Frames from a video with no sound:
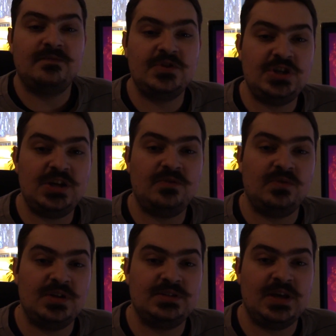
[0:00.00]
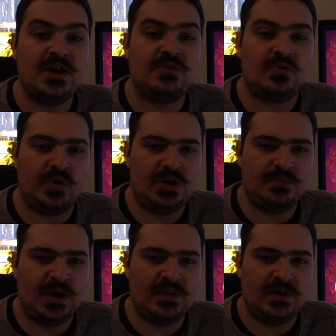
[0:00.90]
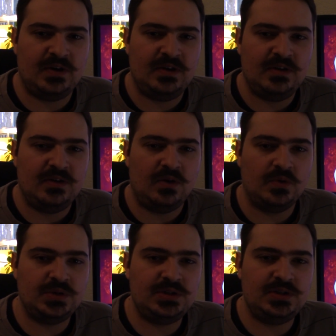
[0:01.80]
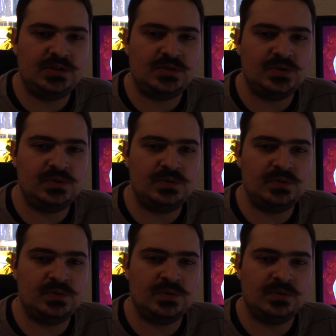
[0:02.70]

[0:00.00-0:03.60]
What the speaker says: Vegeta runs out to greet her mother, only to